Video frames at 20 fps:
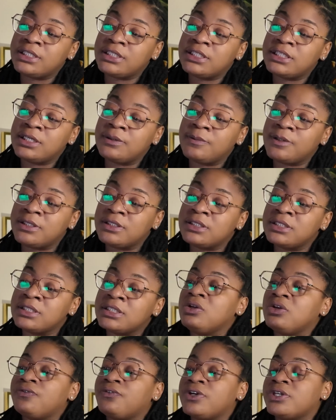and
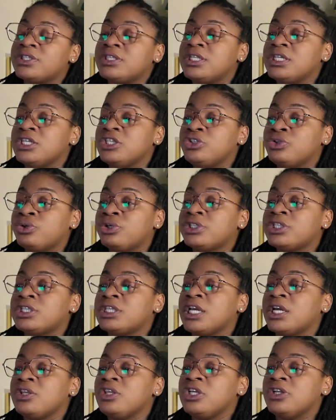Simmons University,
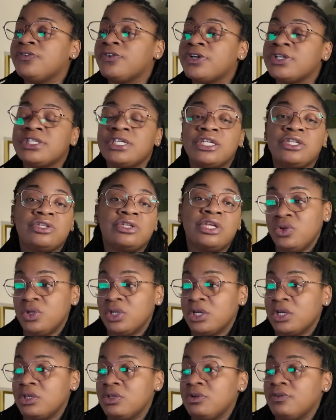Georgetown University, and
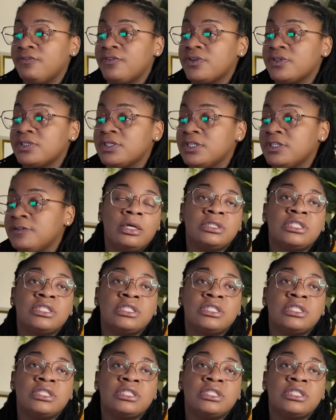Utica University.